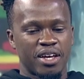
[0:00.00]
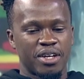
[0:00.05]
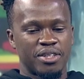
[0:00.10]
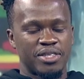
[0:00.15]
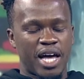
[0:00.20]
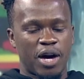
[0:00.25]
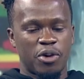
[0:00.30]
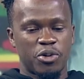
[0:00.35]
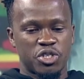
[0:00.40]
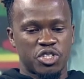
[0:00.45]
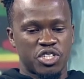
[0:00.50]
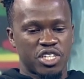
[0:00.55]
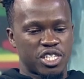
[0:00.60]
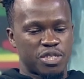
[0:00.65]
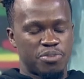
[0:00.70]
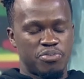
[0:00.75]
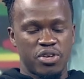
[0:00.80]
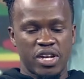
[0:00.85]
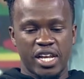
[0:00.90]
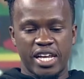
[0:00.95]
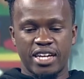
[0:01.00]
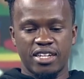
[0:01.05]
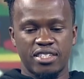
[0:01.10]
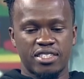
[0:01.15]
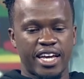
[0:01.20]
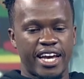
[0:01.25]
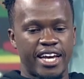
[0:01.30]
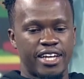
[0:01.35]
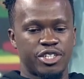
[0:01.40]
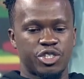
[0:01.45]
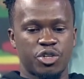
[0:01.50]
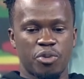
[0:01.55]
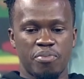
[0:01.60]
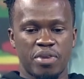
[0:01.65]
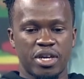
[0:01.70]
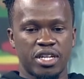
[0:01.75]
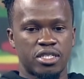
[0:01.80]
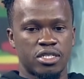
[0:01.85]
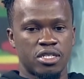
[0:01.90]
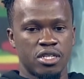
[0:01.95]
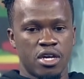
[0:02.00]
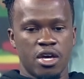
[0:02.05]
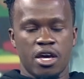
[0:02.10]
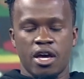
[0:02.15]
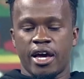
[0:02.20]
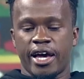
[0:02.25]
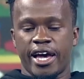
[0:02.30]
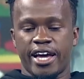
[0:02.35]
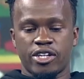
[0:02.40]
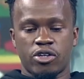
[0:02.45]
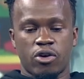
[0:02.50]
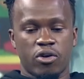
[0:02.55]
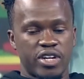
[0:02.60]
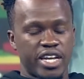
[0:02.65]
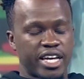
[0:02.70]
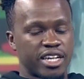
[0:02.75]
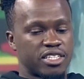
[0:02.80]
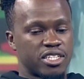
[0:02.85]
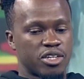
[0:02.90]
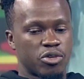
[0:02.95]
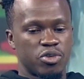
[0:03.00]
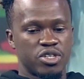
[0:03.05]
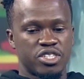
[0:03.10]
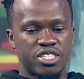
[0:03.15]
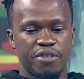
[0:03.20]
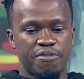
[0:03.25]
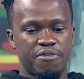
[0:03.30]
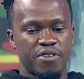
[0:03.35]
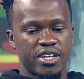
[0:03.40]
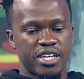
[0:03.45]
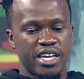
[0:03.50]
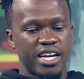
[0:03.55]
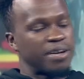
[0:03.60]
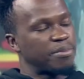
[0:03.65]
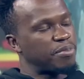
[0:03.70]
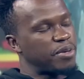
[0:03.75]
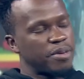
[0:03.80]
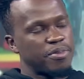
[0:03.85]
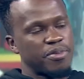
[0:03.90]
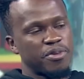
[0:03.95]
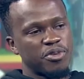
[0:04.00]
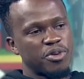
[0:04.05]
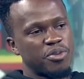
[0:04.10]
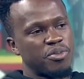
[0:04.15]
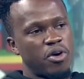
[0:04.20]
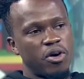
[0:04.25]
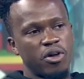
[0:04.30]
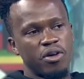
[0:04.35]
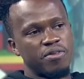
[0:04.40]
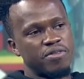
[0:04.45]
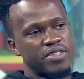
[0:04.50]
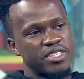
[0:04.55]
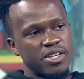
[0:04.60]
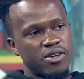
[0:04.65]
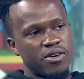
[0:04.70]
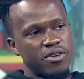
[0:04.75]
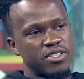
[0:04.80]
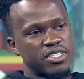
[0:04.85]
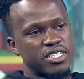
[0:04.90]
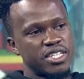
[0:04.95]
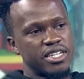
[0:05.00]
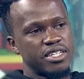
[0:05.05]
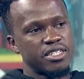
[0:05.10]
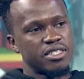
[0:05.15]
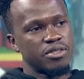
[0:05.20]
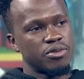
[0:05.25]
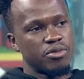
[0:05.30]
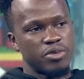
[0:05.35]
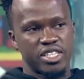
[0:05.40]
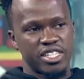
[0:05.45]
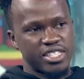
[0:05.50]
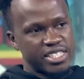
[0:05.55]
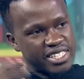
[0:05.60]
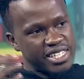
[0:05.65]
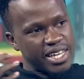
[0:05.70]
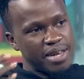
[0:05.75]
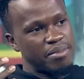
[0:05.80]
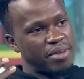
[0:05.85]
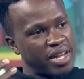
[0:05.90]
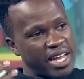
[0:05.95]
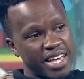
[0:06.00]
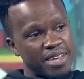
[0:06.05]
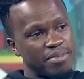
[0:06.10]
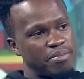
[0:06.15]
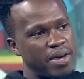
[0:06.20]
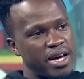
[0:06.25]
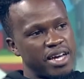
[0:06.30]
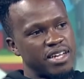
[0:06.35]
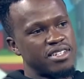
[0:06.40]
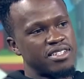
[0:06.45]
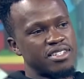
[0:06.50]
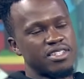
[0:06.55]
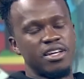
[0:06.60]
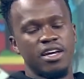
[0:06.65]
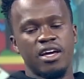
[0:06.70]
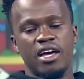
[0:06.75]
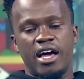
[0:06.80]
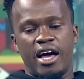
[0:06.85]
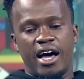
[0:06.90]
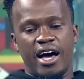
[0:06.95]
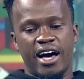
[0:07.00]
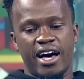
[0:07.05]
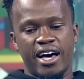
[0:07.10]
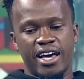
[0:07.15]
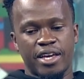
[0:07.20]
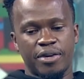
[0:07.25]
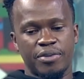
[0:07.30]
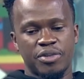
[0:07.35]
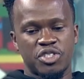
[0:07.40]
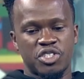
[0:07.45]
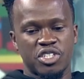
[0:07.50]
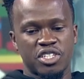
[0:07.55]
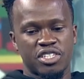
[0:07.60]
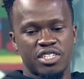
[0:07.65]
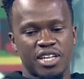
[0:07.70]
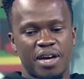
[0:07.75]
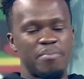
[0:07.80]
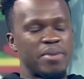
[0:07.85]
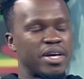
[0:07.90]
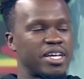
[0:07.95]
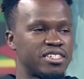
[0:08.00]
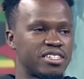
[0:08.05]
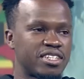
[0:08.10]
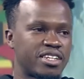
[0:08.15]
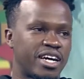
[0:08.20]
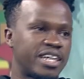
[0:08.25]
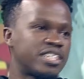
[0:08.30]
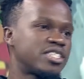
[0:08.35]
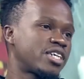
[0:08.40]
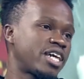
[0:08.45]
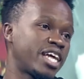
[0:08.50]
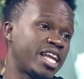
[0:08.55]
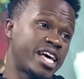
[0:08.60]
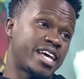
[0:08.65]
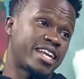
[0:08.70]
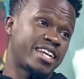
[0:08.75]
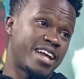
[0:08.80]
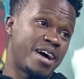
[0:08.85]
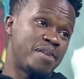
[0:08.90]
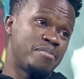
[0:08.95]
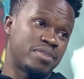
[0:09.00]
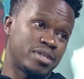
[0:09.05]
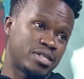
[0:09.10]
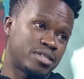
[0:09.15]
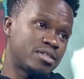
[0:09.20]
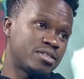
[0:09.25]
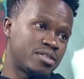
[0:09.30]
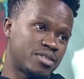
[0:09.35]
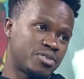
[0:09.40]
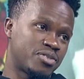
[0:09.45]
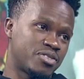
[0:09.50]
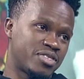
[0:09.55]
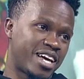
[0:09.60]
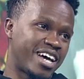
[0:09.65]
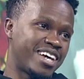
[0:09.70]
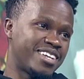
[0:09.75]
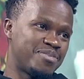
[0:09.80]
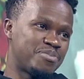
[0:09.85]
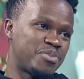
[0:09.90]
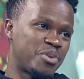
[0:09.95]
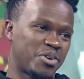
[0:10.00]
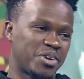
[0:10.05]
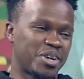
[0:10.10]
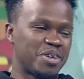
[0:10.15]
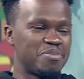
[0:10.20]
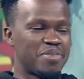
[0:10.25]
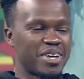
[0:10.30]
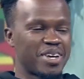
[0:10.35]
that was just brilliant, and to meet and connecting with different young people from all over the continent with the same like mind. It was just amazing. I took a lot of numbers through that program,